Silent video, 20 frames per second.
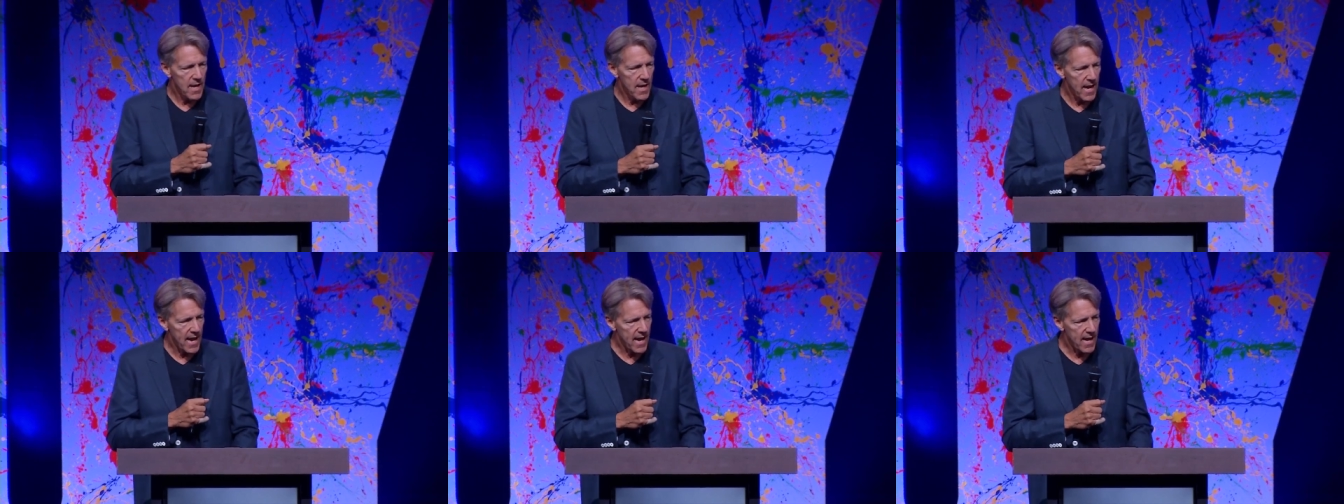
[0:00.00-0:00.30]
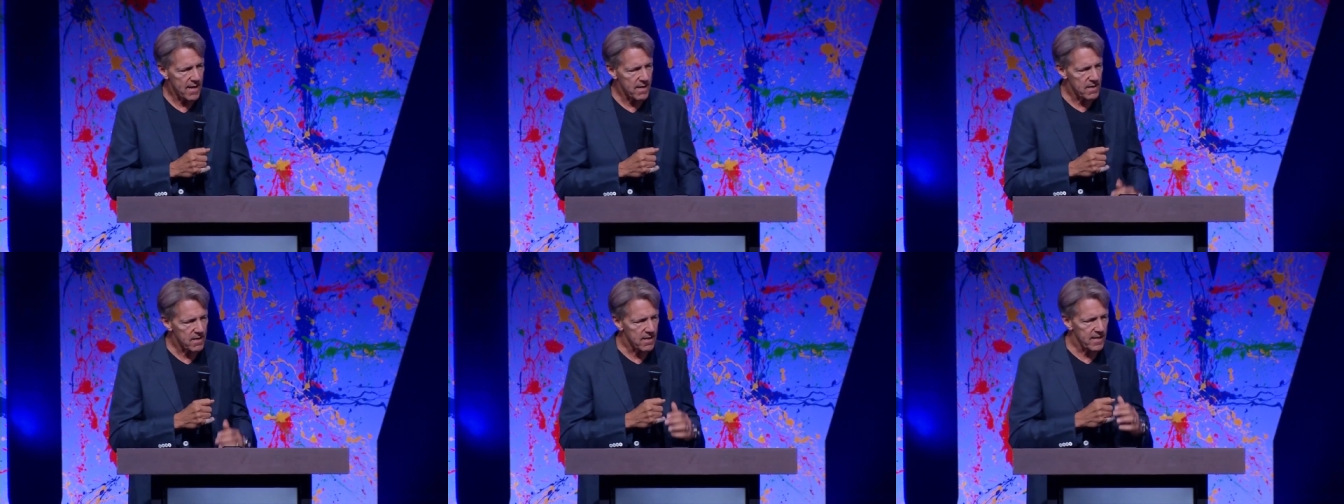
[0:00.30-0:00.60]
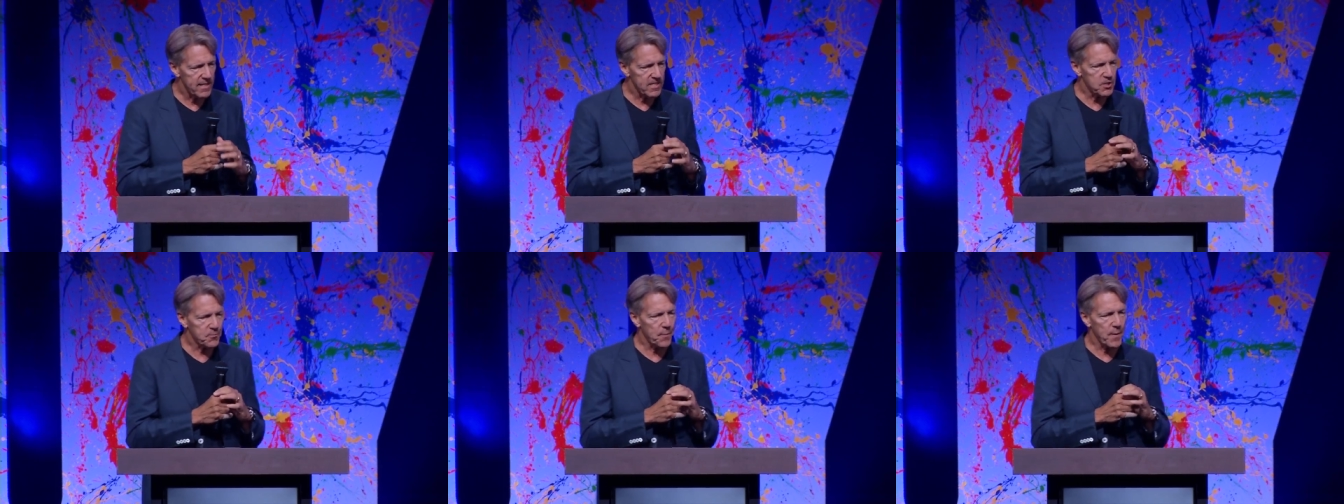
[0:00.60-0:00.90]
And
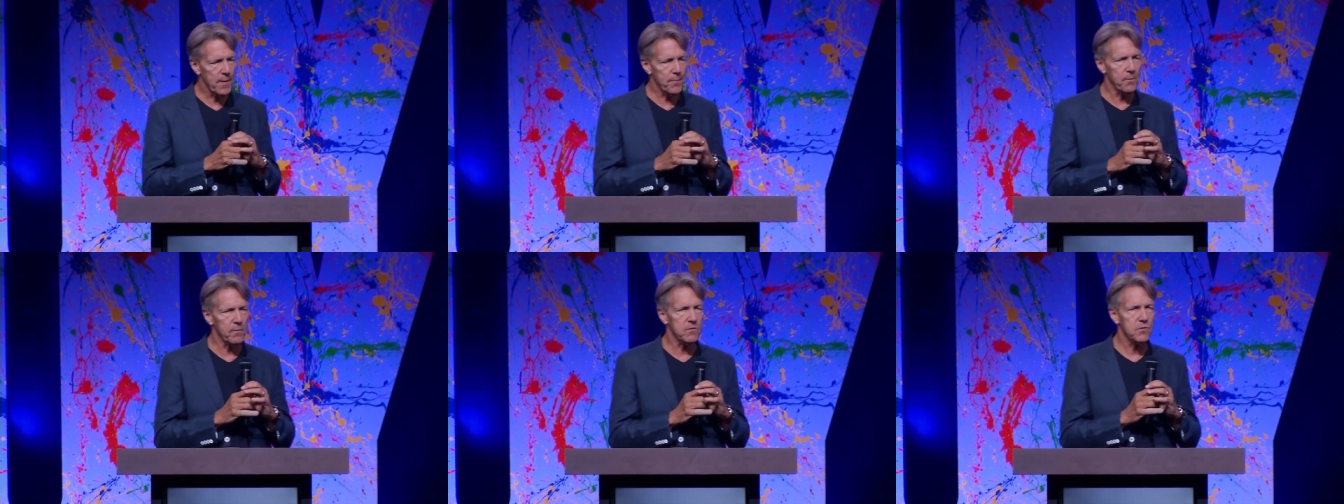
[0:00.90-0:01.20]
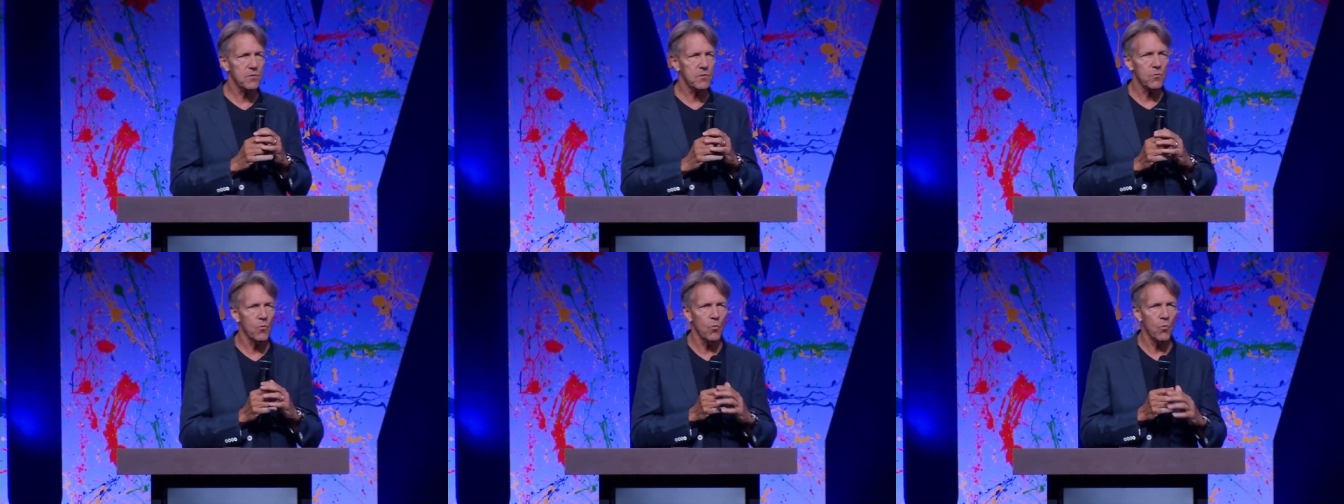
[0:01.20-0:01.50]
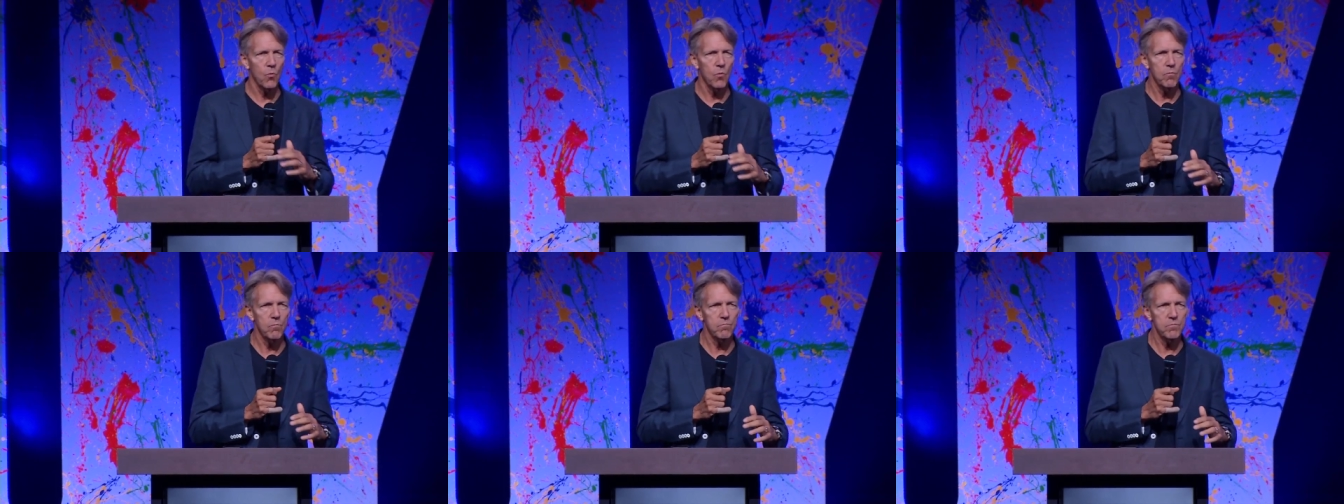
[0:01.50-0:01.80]
it's people's
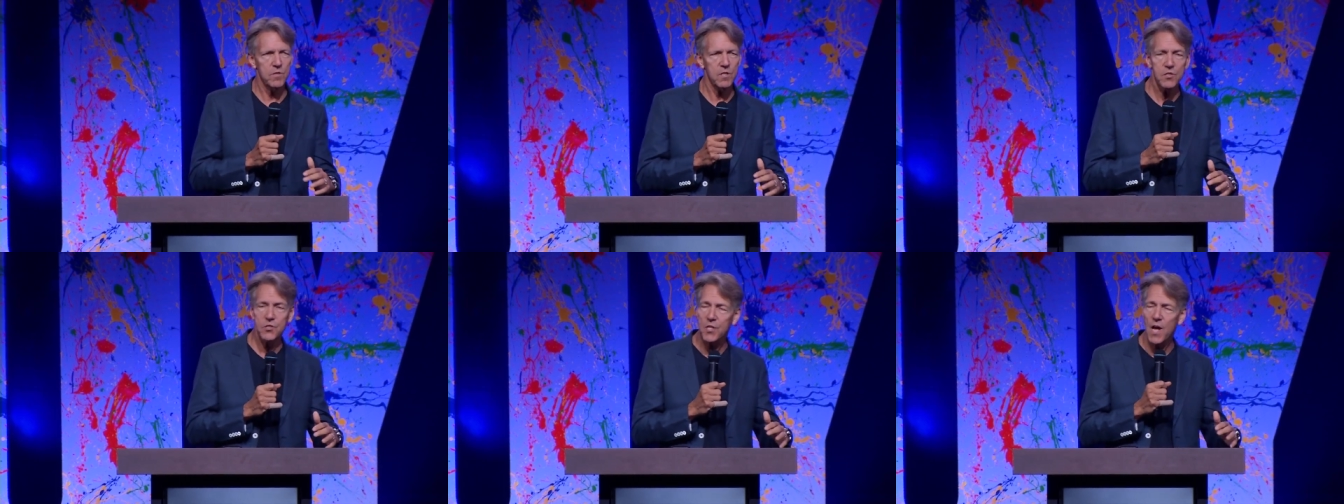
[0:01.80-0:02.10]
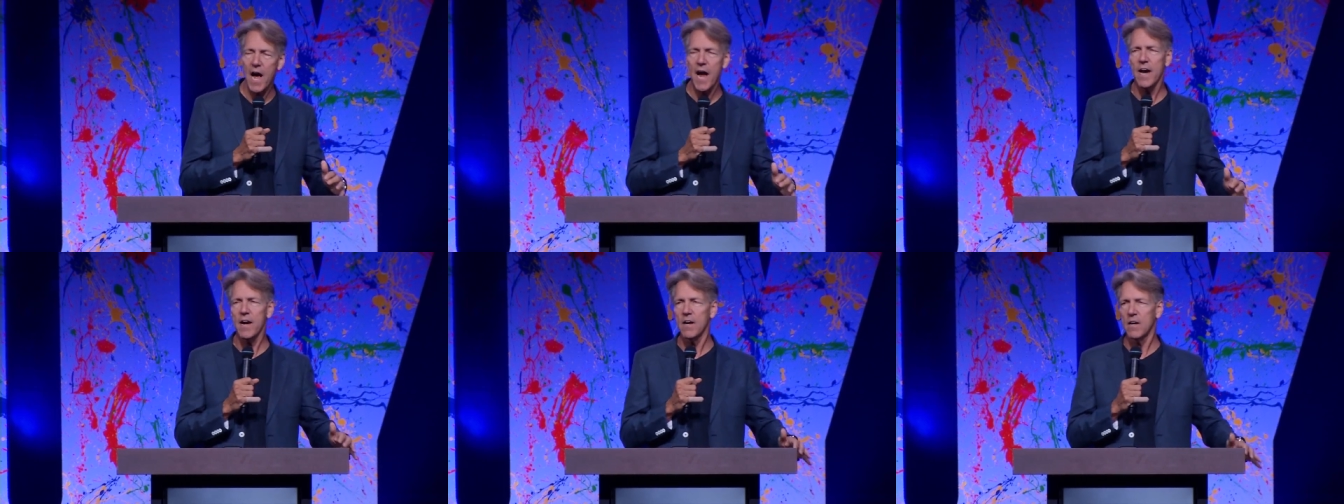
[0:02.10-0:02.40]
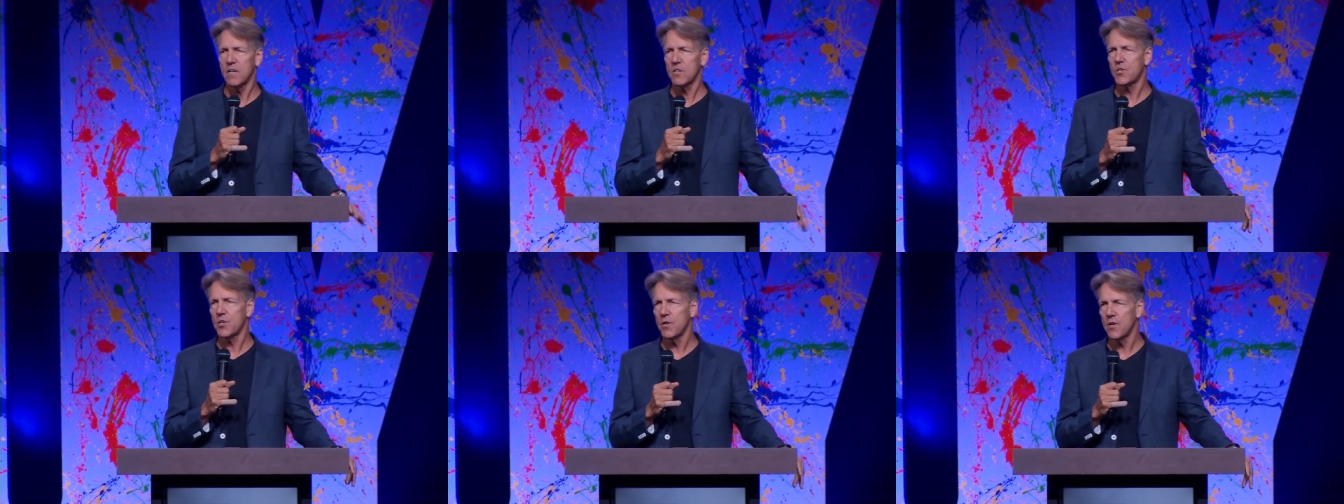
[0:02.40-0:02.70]

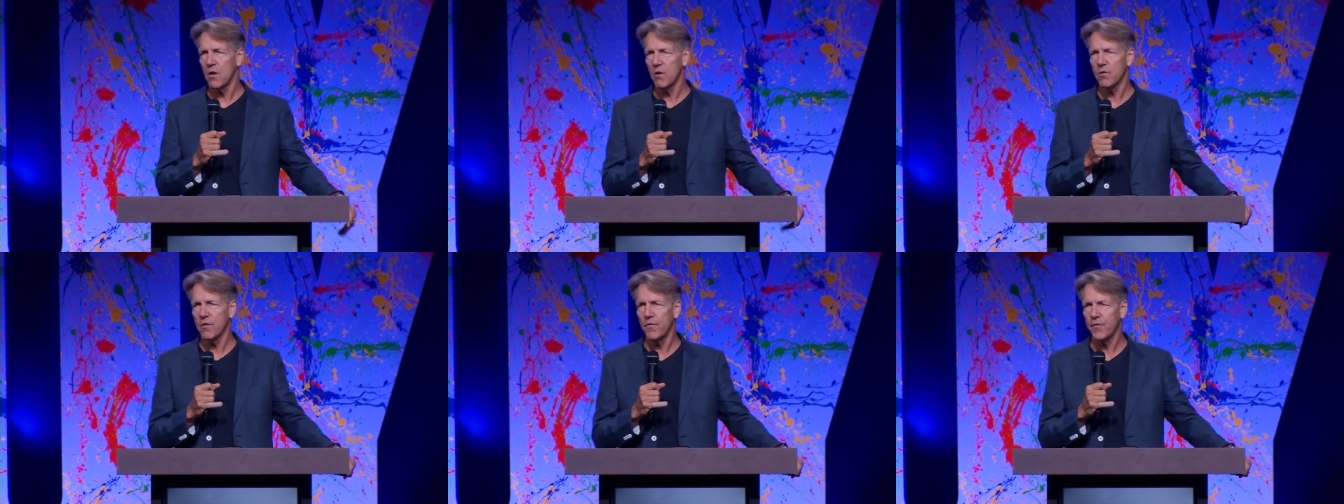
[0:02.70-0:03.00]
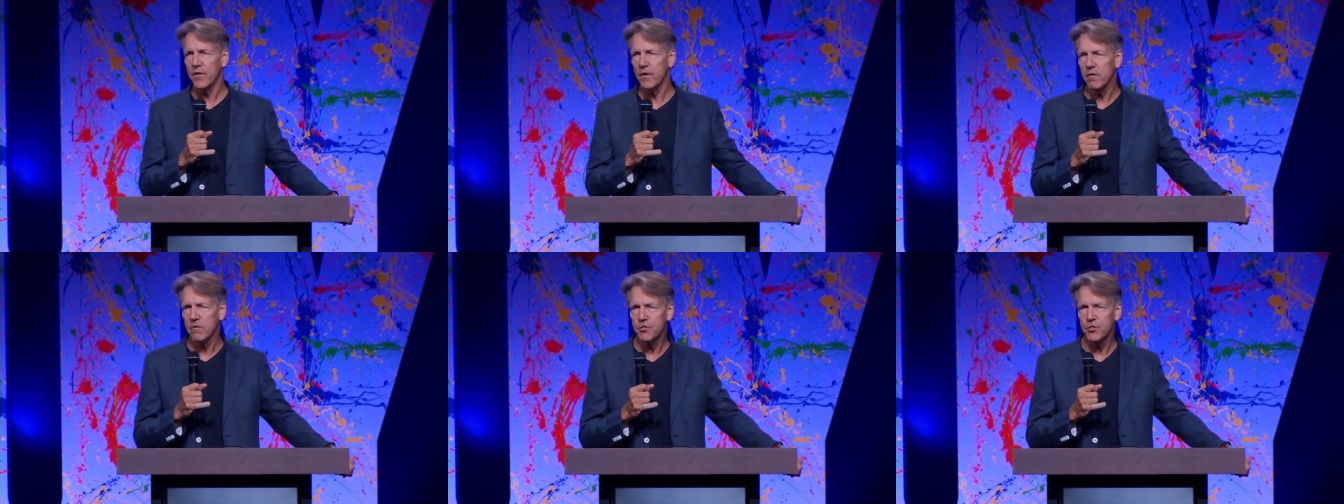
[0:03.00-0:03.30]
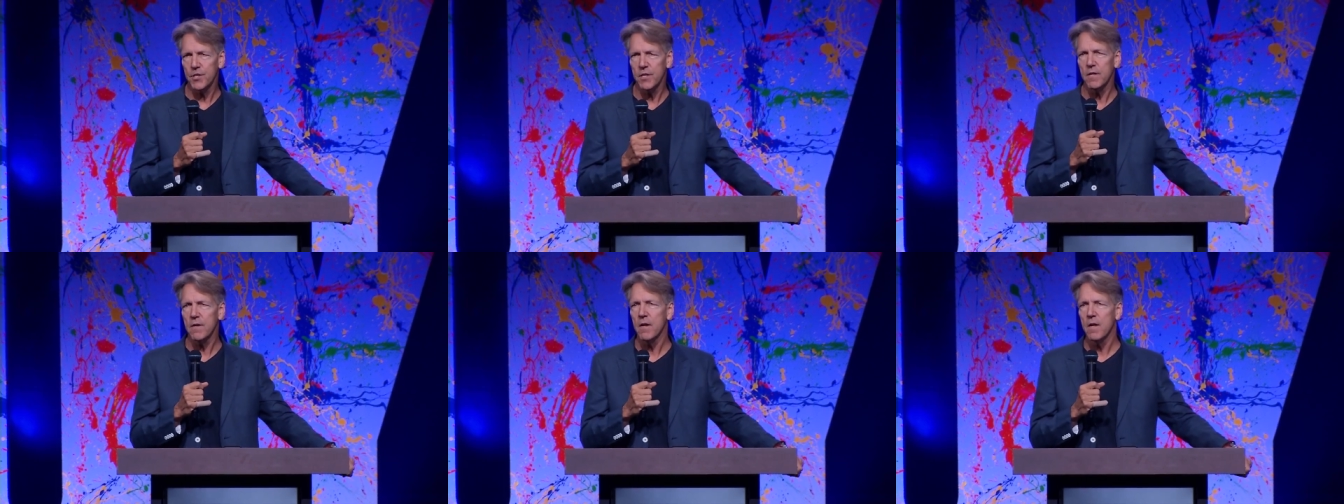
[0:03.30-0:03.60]
desire to know the
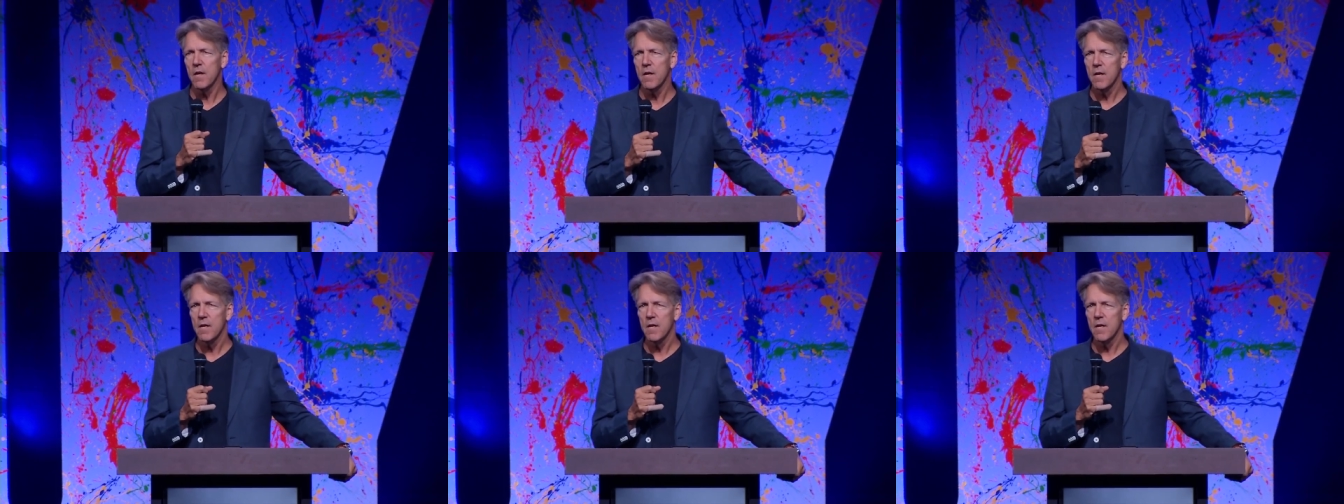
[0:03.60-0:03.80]
future